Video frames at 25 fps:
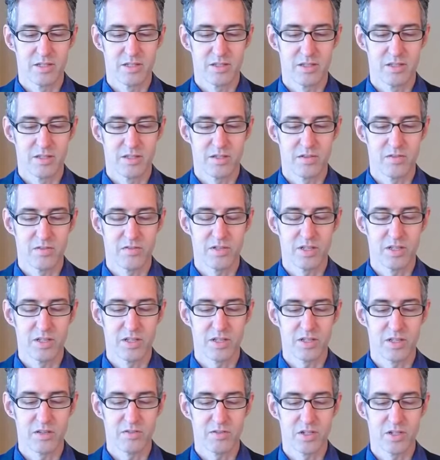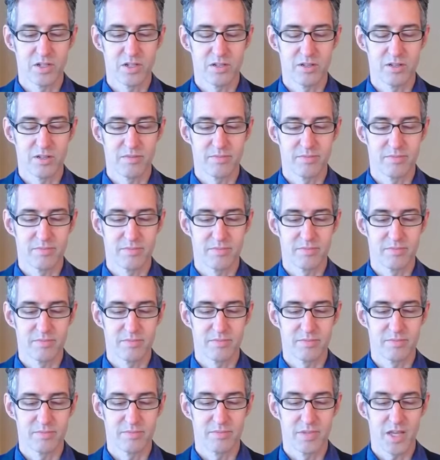Feeling of your
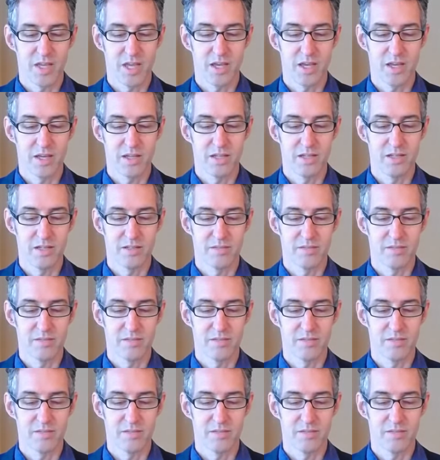head